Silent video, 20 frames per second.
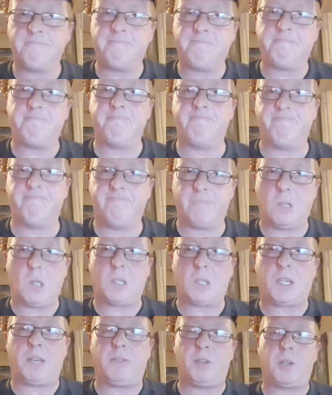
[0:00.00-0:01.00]

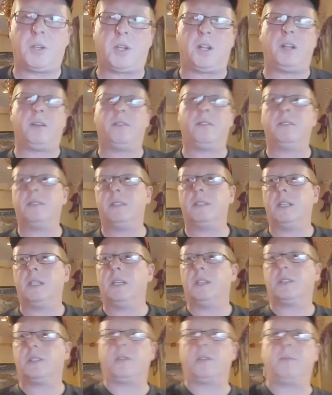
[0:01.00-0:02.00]
I'll give you a clue.
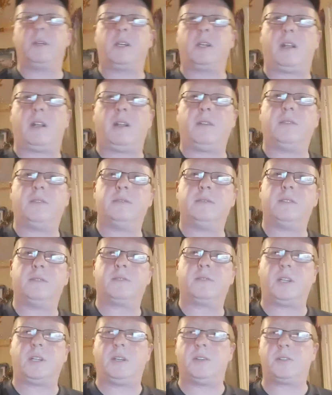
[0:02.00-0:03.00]
It's going to be a clue.
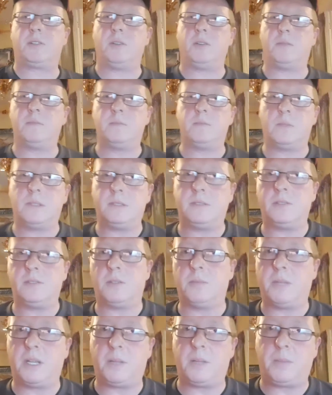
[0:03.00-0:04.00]
Obviously, there's not
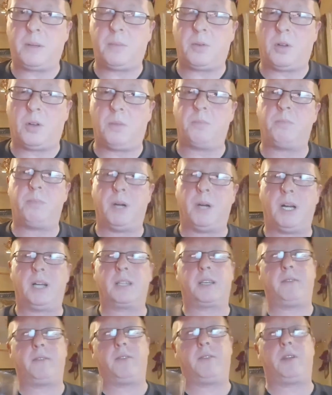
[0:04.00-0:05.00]
many people on, but
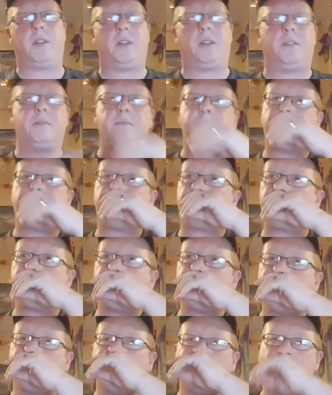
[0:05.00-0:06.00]
I'll give you a clue.
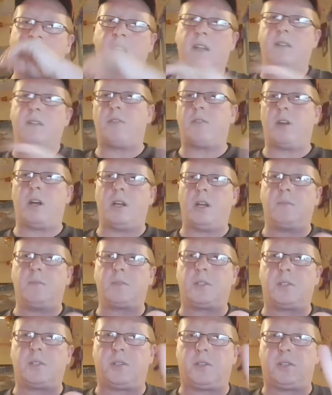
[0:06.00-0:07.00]
3
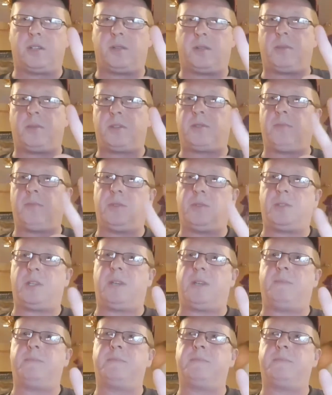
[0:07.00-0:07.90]
items I took to the Bristol Museum,